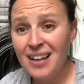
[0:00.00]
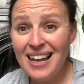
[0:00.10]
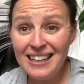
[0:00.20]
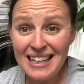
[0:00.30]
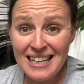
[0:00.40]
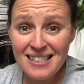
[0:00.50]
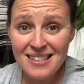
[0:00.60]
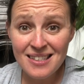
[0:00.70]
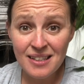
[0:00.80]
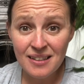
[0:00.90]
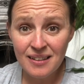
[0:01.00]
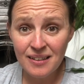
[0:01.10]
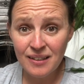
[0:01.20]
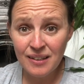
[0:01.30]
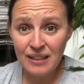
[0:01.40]
At least,
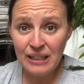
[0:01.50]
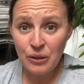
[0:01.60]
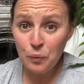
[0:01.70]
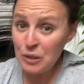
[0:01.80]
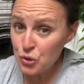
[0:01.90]
we